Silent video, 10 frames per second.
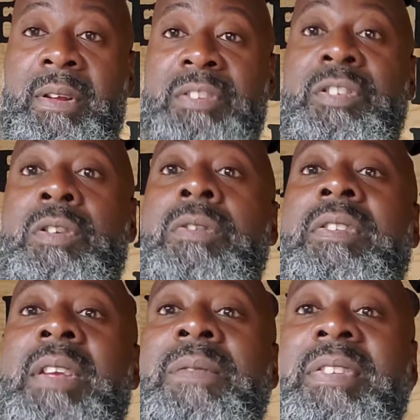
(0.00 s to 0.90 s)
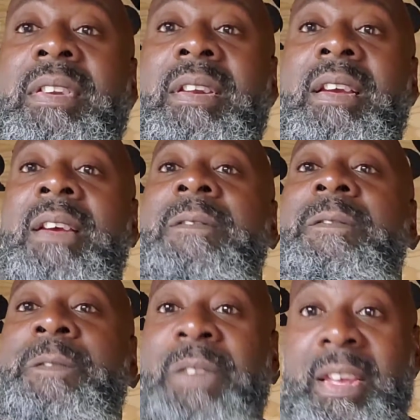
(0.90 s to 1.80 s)
Shakur Stevenson
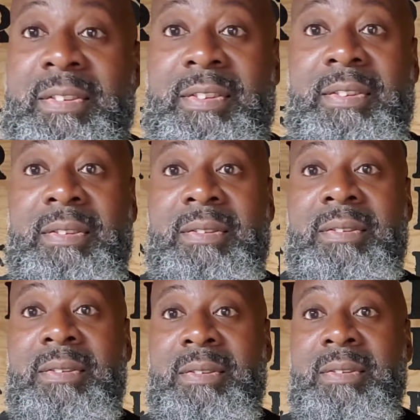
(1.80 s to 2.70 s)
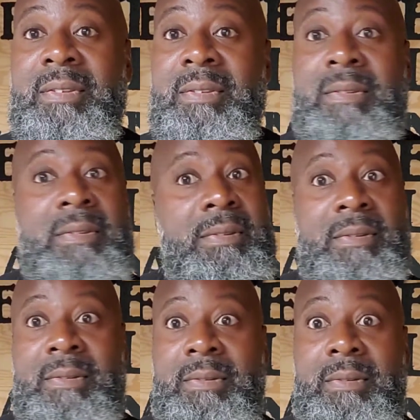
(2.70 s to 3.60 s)
fits.
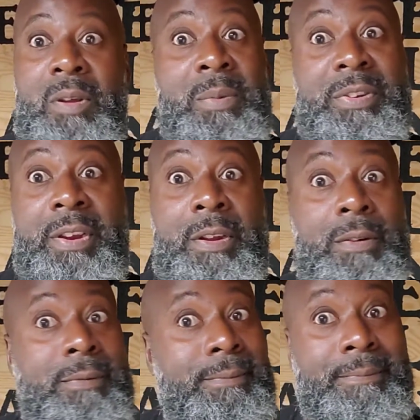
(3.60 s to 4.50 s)
Lomachenko.